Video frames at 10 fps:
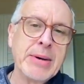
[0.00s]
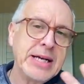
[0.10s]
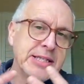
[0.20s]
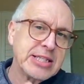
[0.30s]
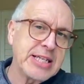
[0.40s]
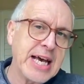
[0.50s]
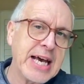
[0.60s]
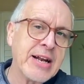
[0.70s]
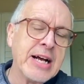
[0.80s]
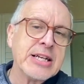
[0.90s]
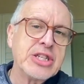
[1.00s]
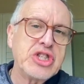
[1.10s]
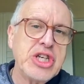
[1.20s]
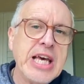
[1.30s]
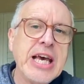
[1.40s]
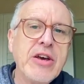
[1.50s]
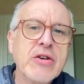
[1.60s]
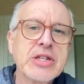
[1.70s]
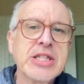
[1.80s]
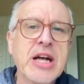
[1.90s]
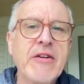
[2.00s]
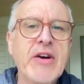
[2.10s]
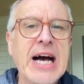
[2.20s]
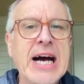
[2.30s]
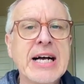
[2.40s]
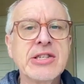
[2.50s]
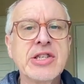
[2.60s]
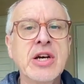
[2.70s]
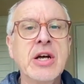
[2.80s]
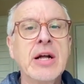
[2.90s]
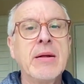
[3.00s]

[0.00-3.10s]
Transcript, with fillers: but instead seeing yourself as